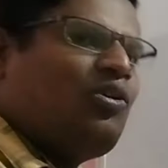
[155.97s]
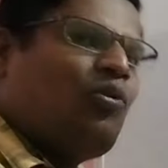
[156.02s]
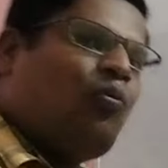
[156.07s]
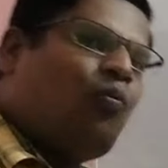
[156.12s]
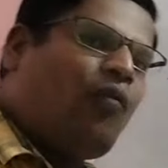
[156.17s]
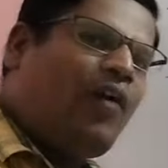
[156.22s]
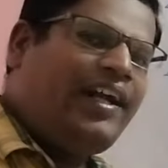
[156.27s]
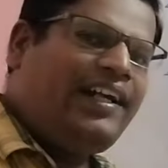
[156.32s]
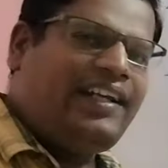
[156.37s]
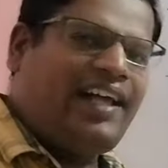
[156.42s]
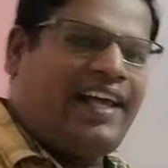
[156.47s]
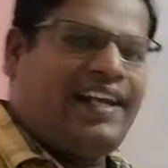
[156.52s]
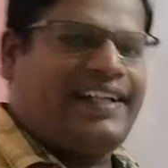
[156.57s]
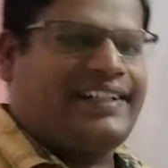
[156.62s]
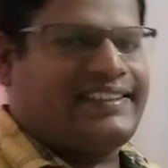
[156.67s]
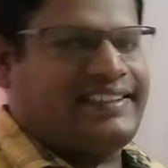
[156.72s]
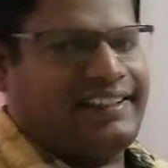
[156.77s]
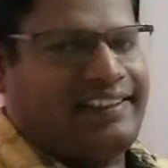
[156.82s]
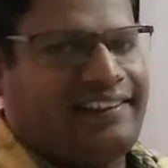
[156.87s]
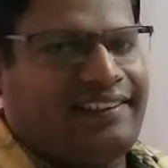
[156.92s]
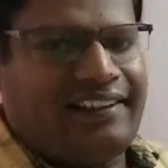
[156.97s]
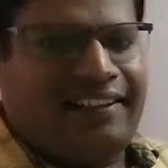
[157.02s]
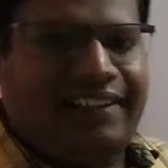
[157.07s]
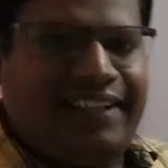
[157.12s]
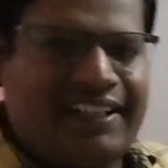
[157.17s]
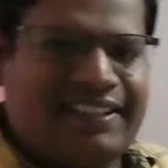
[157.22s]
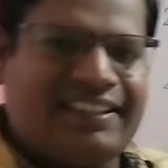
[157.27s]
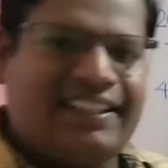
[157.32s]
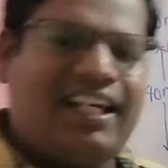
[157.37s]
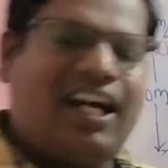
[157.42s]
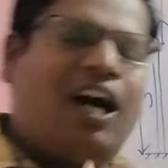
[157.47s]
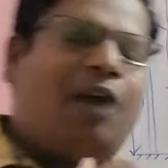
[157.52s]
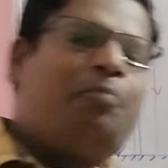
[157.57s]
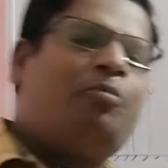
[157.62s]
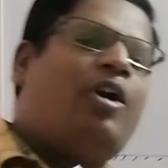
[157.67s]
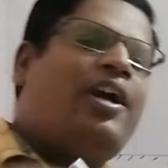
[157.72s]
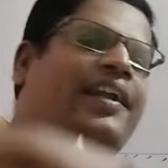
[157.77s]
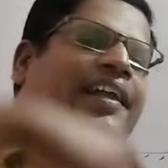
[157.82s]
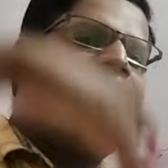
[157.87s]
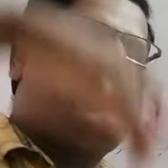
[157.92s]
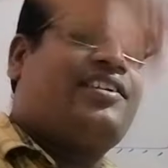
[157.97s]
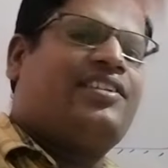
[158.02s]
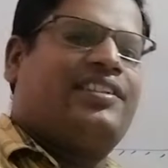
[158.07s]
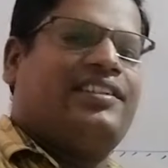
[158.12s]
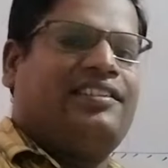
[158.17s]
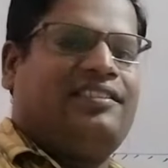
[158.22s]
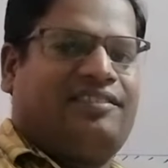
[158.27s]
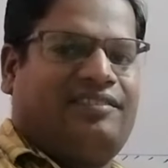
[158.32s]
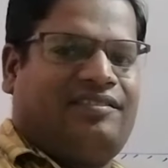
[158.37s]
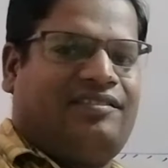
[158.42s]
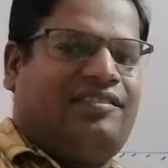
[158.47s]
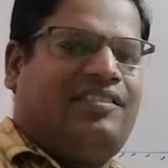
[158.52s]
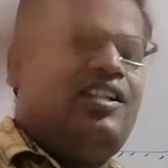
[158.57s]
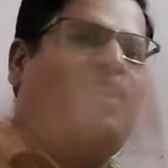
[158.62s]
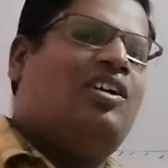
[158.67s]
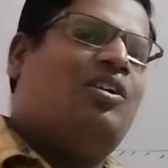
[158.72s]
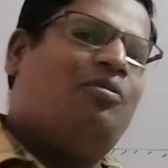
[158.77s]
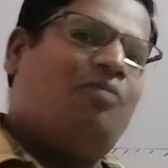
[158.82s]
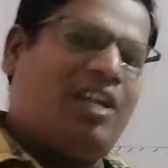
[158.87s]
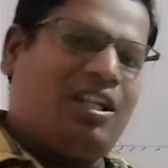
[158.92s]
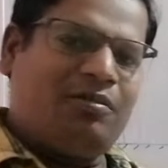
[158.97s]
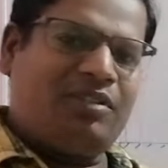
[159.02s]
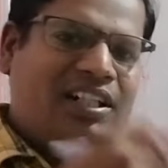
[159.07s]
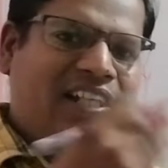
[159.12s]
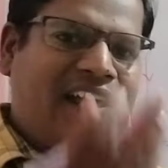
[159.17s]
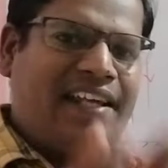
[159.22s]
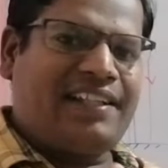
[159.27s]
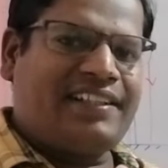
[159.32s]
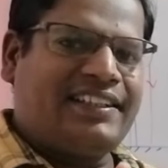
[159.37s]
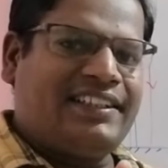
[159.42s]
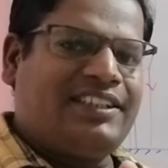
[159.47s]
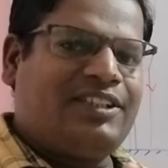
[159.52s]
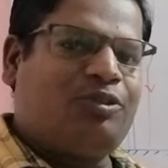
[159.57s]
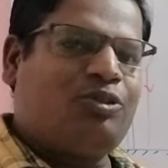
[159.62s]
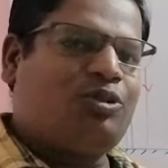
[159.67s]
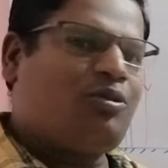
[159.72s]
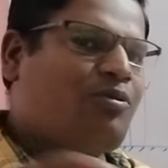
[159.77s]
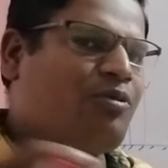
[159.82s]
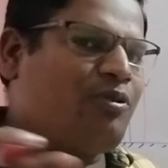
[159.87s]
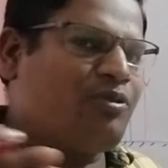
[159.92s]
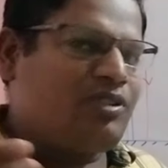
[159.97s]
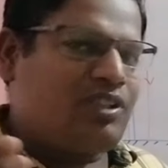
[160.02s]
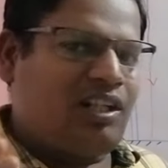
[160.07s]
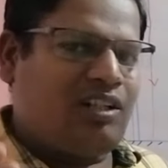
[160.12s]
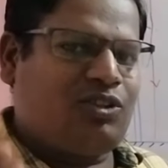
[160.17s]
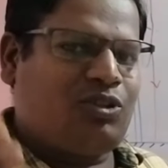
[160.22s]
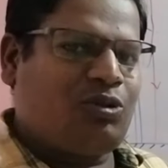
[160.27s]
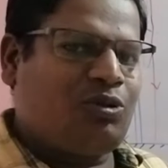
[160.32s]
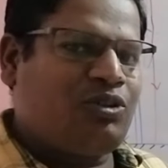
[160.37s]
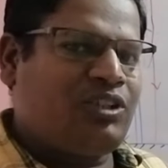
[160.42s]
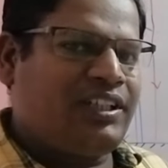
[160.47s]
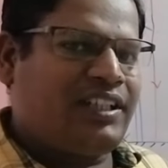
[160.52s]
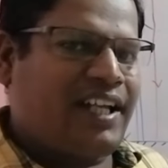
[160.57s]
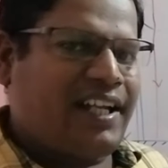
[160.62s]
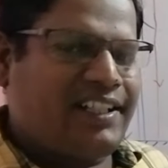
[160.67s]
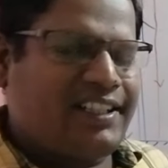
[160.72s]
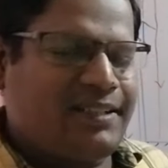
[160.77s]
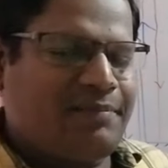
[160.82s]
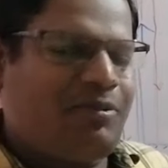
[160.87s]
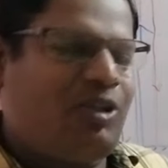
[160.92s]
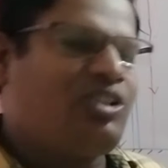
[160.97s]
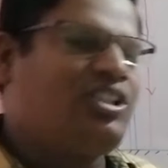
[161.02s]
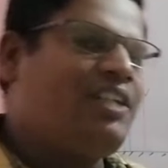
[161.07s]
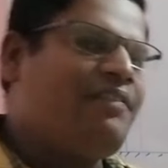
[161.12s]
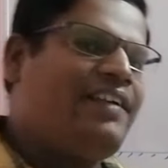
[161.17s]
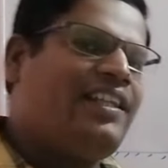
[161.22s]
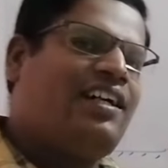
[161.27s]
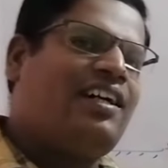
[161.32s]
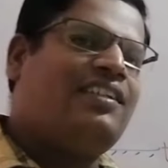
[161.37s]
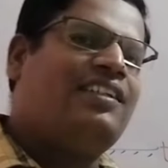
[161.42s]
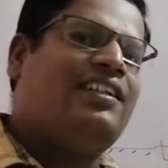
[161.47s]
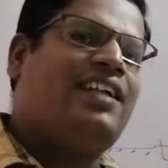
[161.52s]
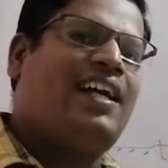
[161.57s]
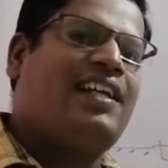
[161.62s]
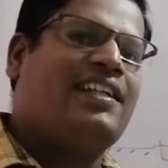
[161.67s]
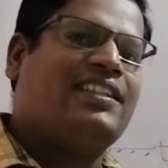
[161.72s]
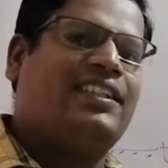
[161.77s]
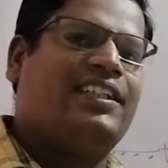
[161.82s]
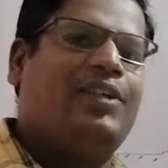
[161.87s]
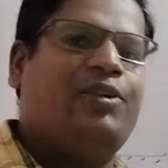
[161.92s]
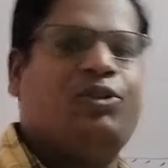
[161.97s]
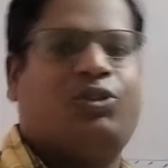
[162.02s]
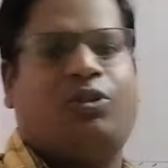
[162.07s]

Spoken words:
one direction. Let's say the upward direction. One of the directions you should choose it as positive and the other direction you